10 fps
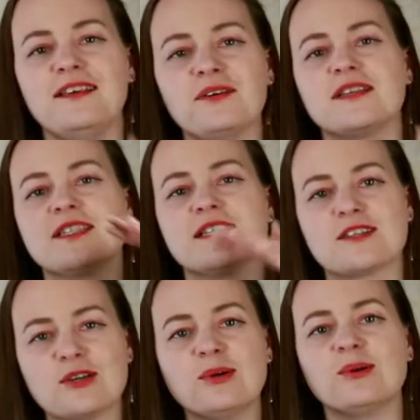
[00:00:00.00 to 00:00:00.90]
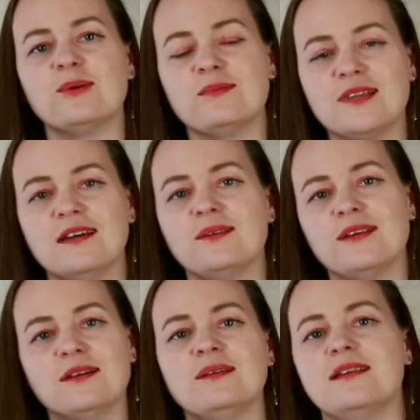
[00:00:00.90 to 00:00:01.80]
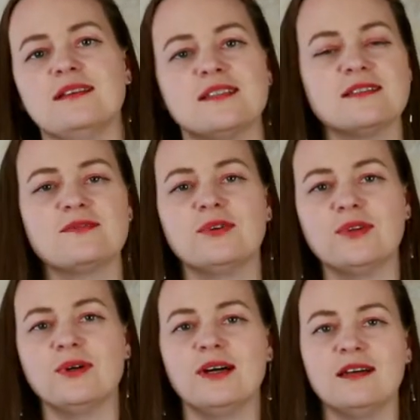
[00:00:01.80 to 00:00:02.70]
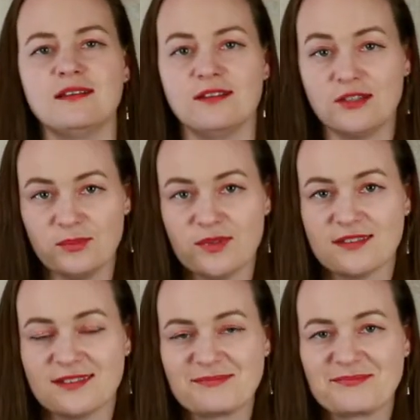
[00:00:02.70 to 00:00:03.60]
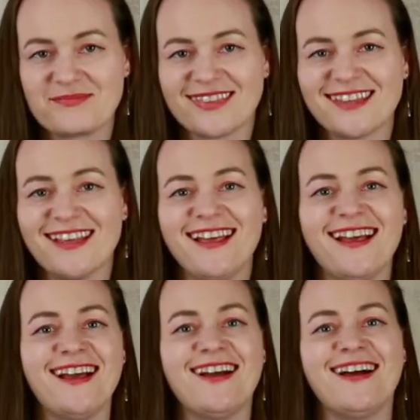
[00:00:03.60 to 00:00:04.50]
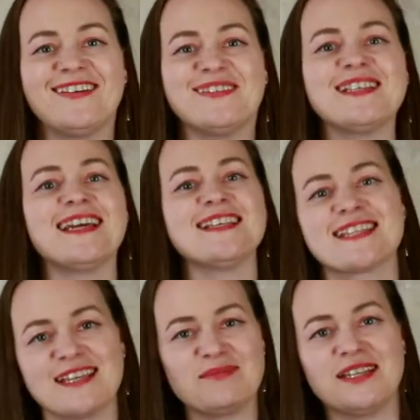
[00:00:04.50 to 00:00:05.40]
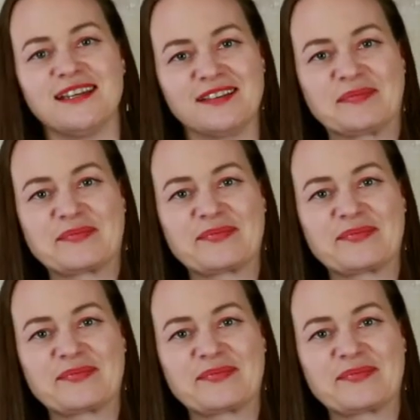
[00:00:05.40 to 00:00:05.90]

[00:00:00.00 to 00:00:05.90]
can just go down and just follow other topics. What else can be done?